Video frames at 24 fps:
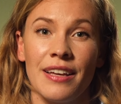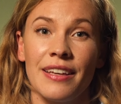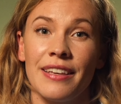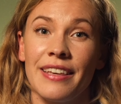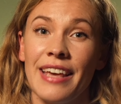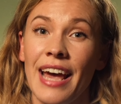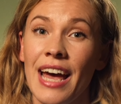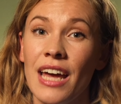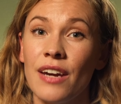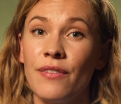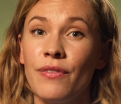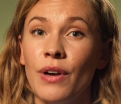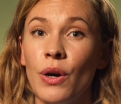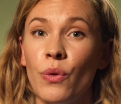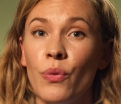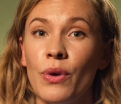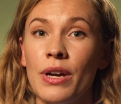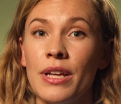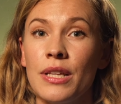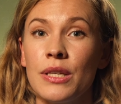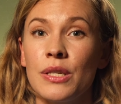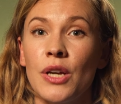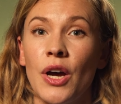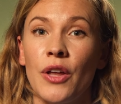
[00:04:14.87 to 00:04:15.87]
Canva
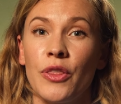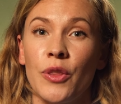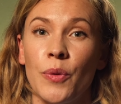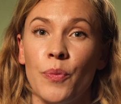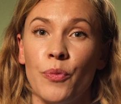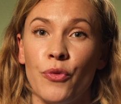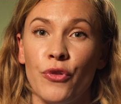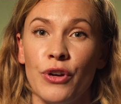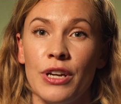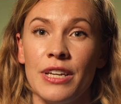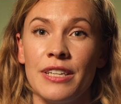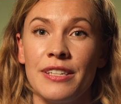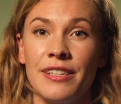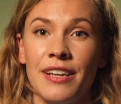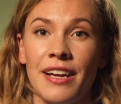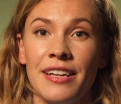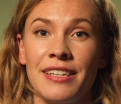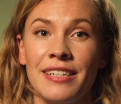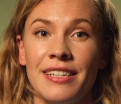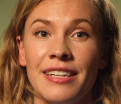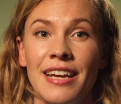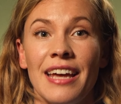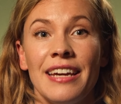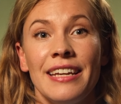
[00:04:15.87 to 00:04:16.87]
wins on the
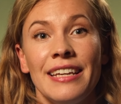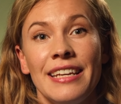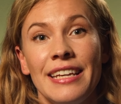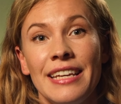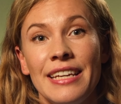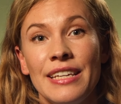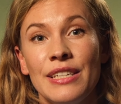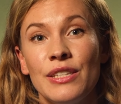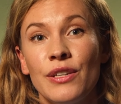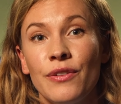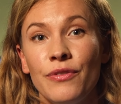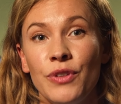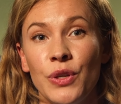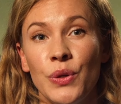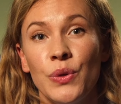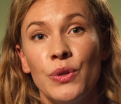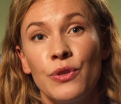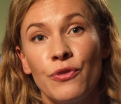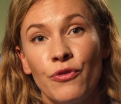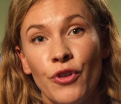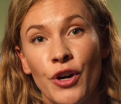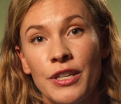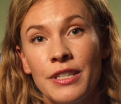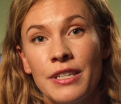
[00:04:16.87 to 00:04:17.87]
preset and ease of use
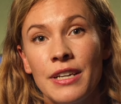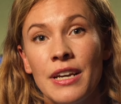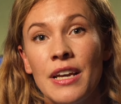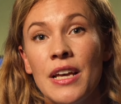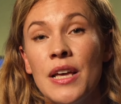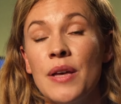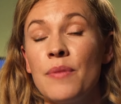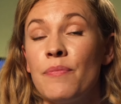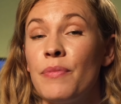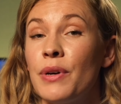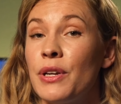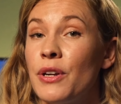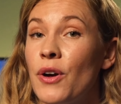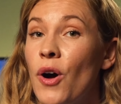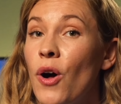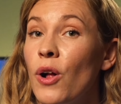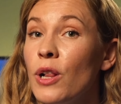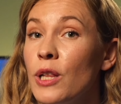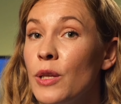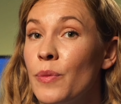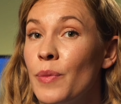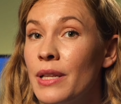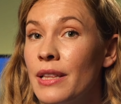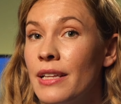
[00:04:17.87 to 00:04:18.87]
front, but
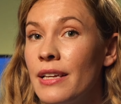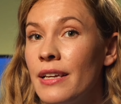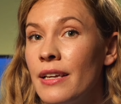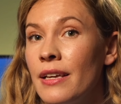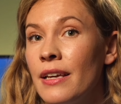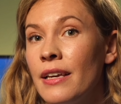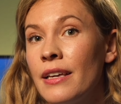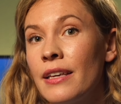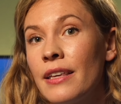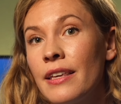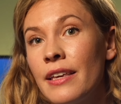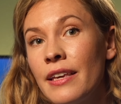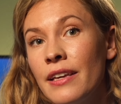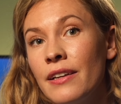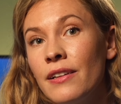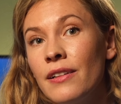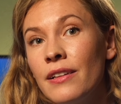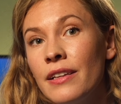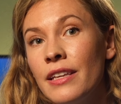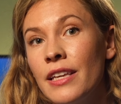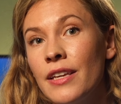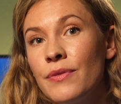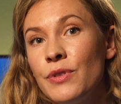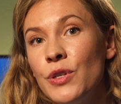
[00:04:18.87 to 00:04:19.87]
ultimately, Kittl
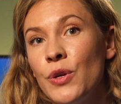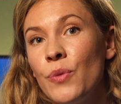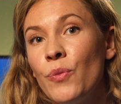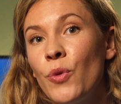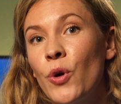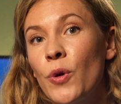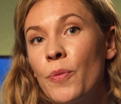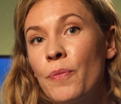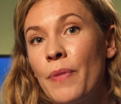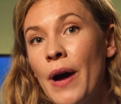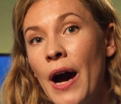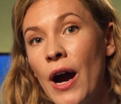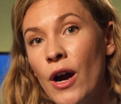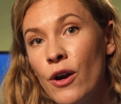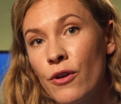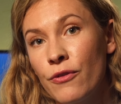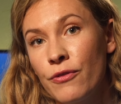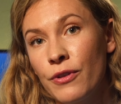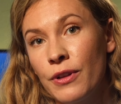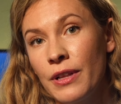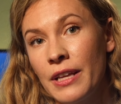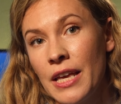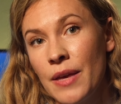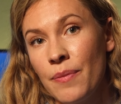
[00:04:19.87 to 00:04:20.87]
gives you more
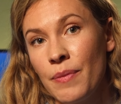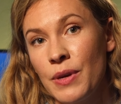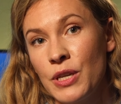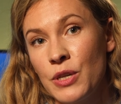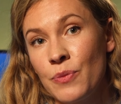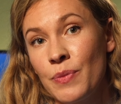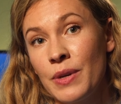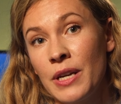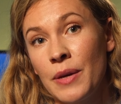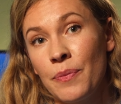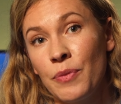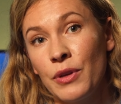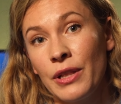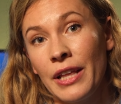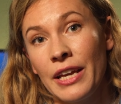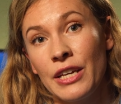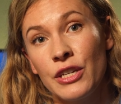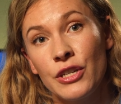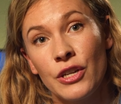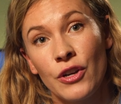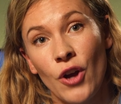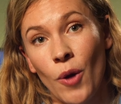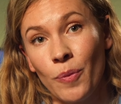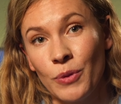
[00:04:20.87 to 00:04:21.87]
powerful image
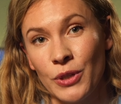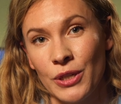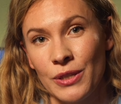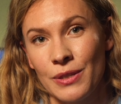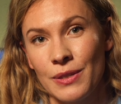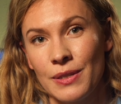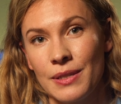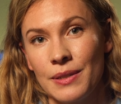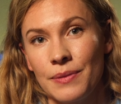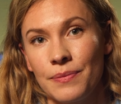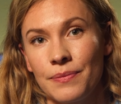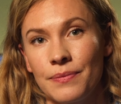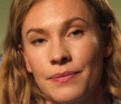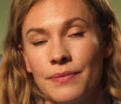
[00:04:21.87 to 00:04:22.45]
manipulation options.